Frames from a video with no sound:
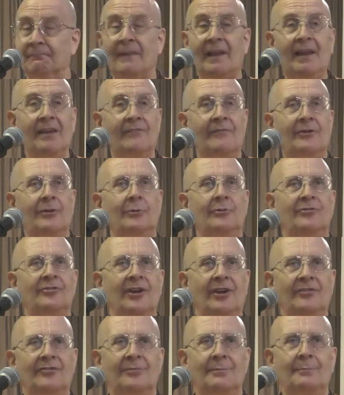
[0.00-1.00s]
if you
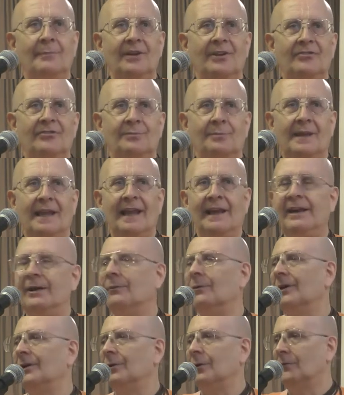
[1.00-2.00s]
just miss getting
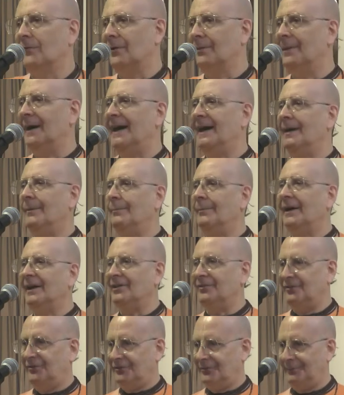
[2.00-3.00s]
run over by a
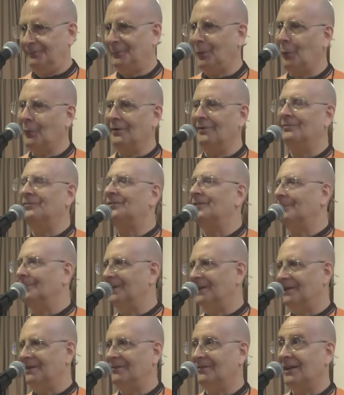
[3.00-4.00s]
bus, or if
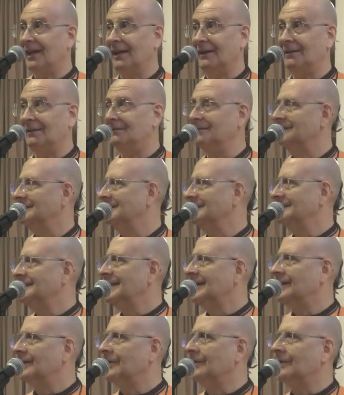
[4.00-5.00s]
somebody's got a
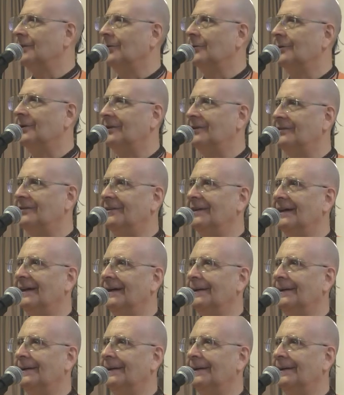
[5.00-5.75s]
loaded